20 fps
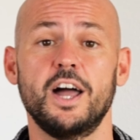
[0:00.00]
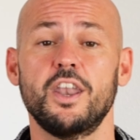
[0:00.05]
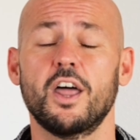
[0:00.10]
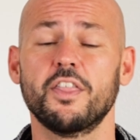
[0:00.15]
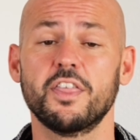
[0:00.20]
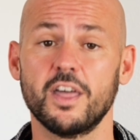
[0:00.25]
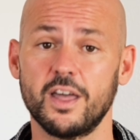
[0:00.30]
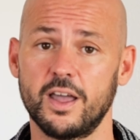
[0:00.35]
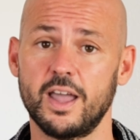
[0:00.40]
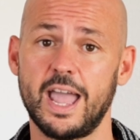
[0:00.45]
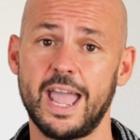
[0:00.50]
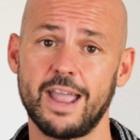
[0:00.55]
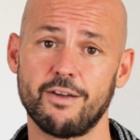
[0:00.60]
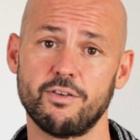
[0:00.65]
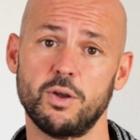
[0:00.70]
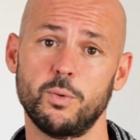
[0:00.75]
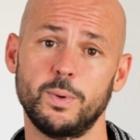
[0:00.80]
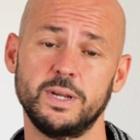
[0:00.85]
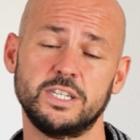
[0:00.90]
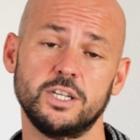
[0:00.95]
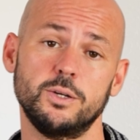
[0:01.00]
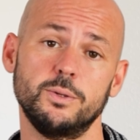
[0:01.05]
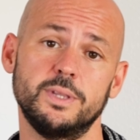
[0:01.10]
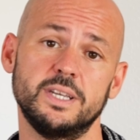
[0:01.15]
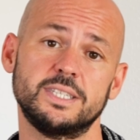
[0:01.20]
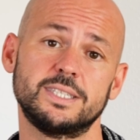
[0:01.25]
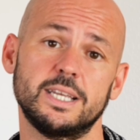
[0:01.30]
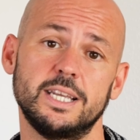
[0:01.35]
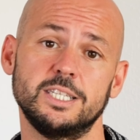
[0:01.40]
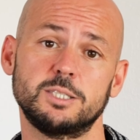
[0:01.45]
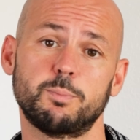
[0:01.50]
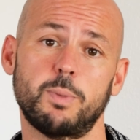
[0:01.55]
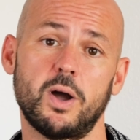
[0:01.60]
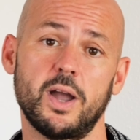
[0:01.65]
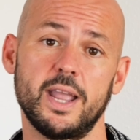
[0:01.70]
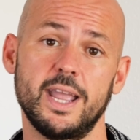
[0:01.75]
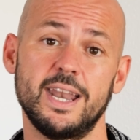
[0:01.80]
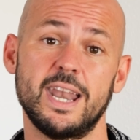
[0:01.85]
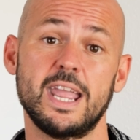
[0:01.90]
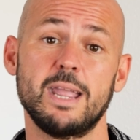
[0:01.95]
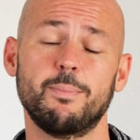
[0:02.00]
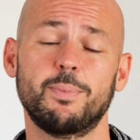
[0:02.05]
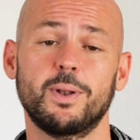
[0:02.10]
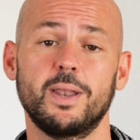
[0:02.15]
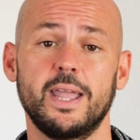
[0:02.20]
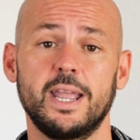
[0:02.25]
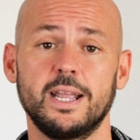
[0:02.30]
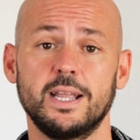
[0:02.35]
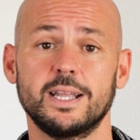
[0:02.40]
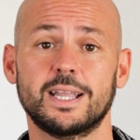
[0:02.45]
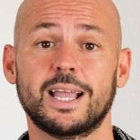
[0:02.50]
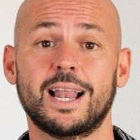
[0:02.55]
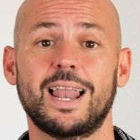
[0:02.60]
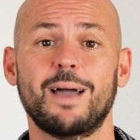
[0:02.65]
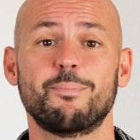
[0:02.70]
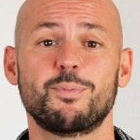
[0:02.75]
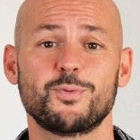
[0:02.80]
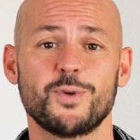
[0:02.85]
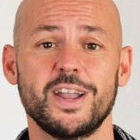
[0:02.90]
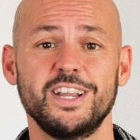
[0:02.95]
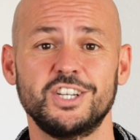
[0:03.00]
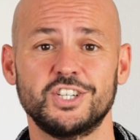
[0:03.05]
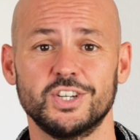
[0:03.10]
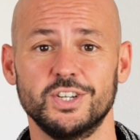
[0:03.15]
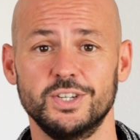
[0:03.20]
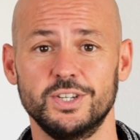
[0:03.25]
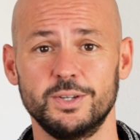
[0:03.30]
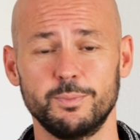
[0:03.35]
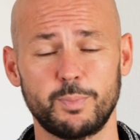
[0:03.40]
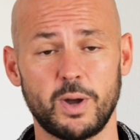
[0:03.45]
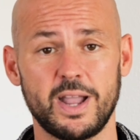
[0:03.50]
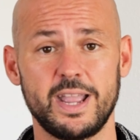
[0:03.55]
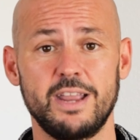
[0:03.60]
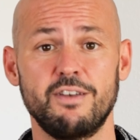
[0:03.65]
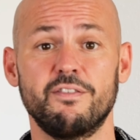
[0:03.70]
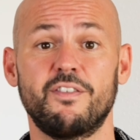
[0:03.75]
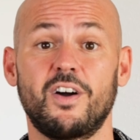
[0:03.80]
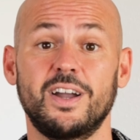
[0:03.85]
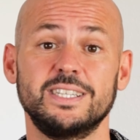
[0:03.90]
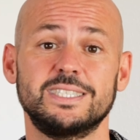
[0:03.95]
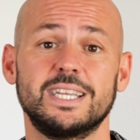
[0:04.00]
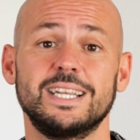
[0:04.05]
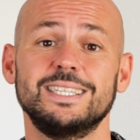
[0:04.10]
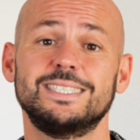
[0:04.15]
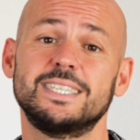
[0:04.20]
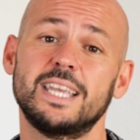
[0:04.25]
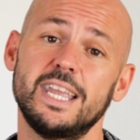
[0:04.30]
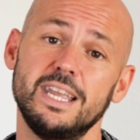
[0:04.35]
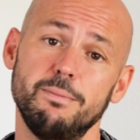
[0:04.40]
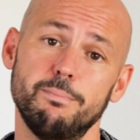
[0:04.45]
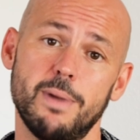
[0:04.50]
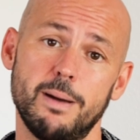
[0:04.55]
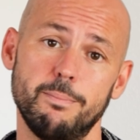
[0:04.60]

Another area we do this is by enabling collaboration, by inviting team